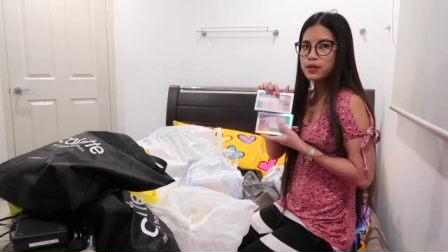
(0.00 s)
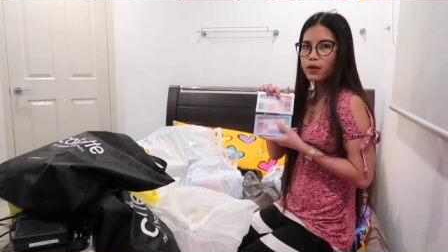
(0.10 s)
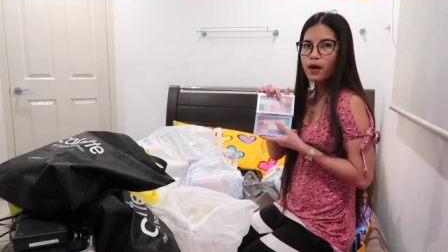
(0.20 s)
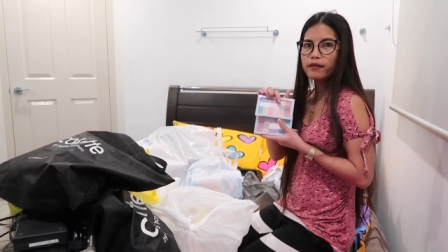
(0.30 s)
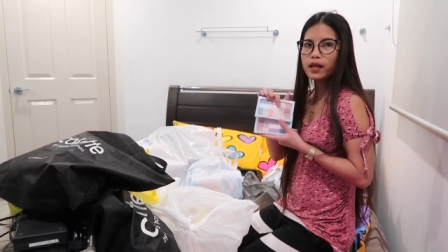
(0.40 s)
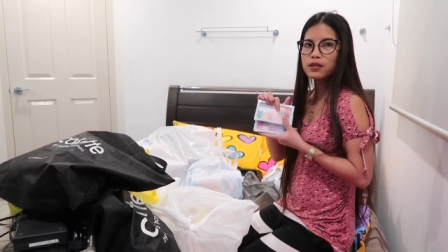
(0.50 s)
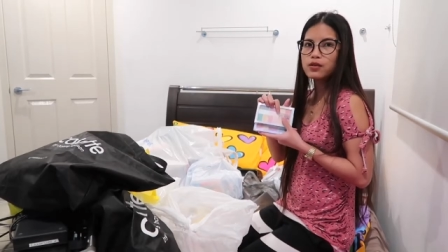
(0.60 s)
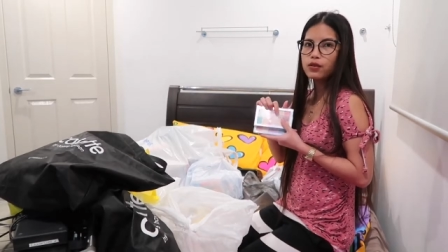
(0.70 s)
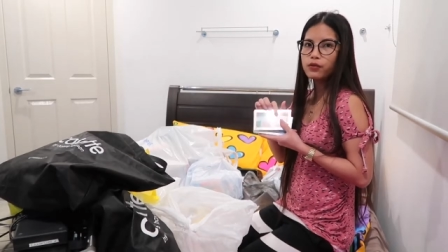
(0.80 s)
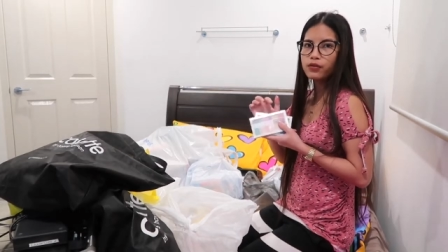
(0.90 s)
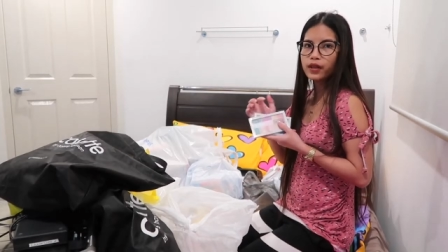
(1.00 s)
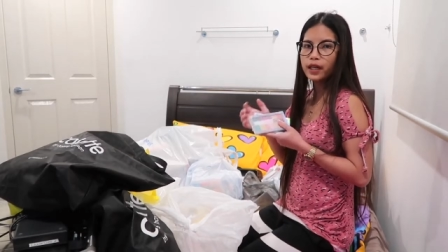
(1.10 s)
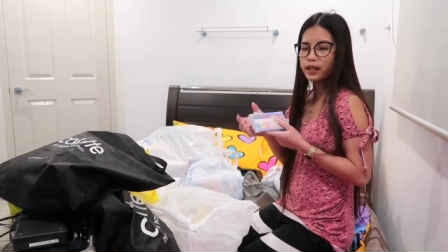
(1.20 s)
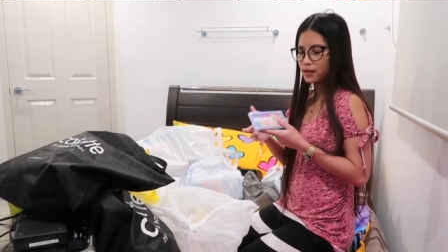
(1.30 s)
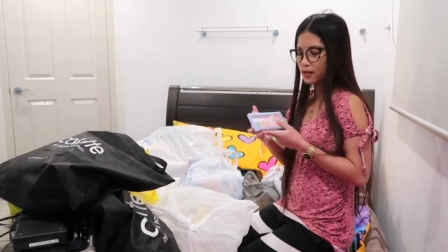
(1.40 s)
So, I've got two
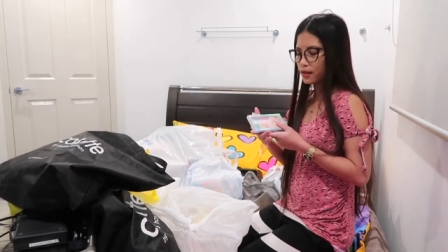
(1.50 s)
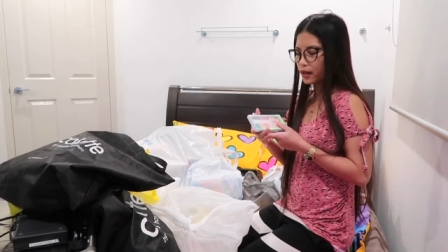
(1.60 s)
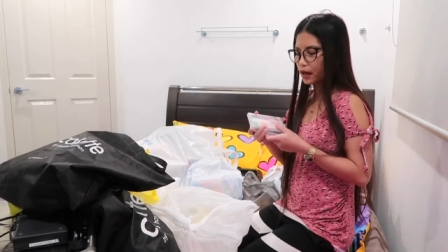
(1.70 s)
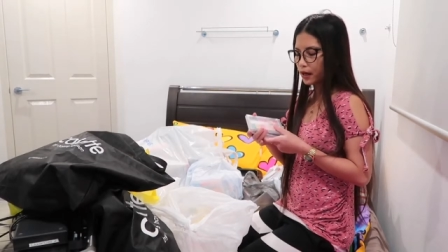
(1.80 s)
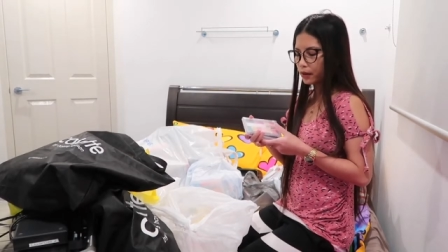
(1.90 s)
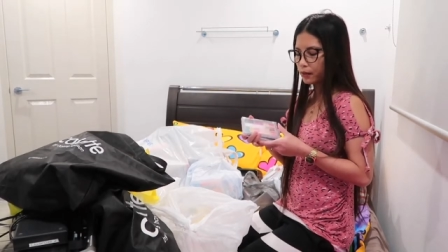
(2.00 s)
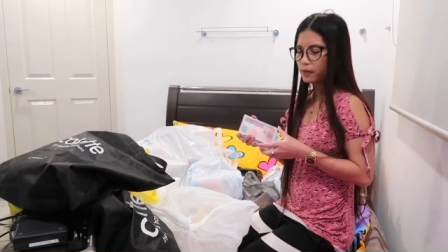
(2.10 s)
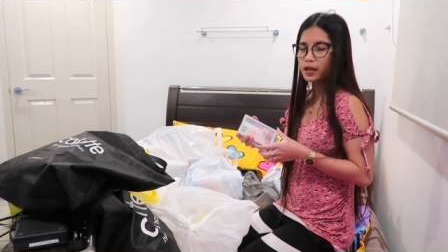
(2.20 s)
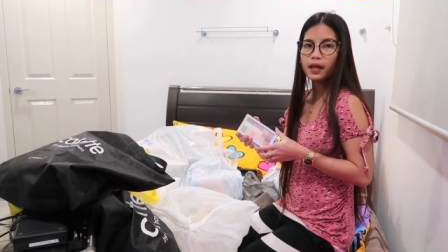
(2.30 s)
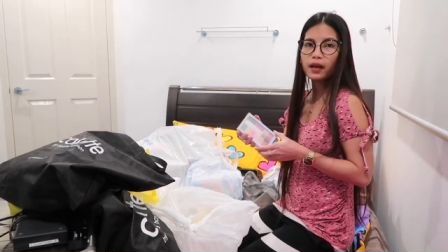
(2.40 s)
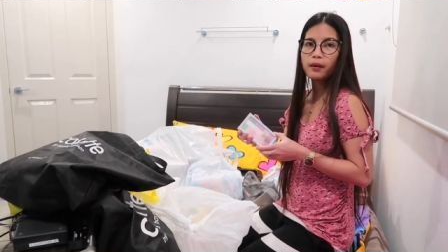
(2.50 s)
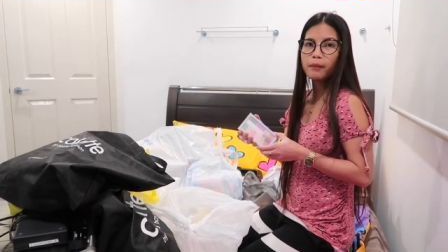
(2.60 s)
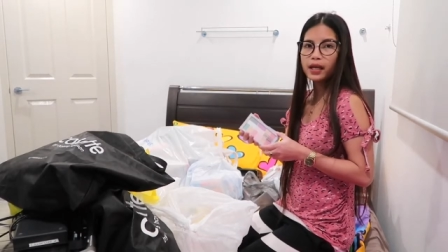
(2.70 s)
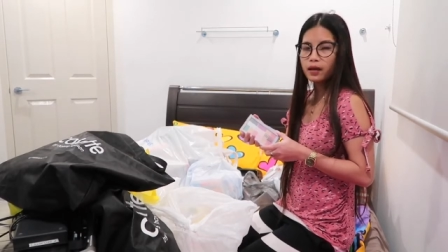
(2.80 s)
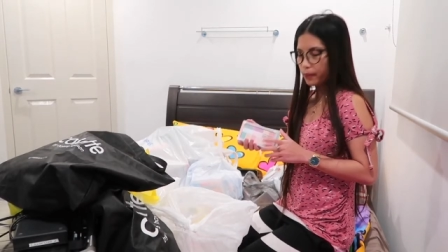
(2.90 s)
friends. They are
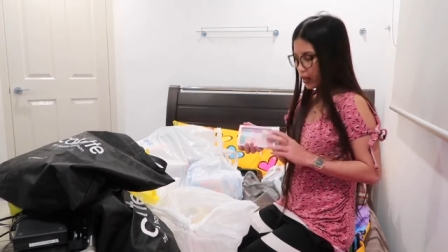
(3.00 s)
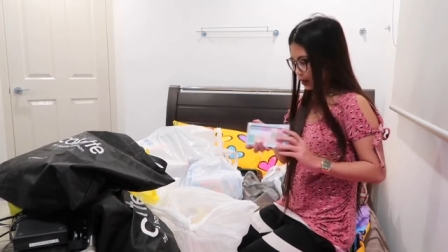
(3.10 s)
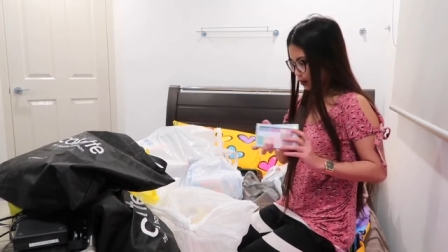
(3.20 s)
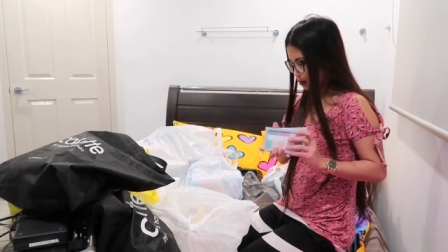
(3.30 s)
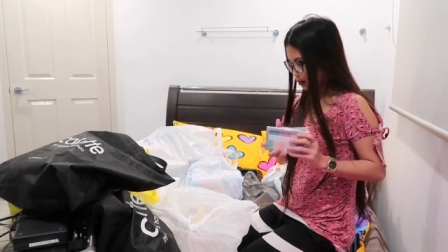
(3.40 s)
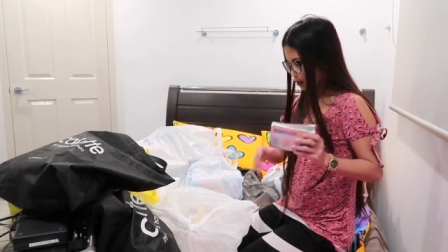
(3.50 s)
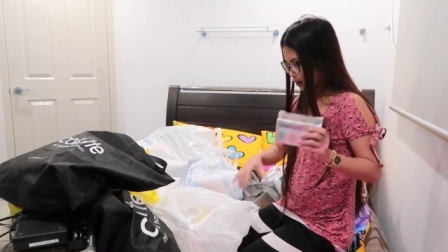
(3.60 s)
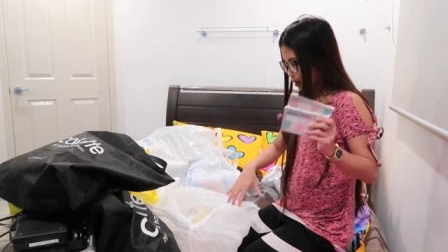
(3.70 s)
makeup artists.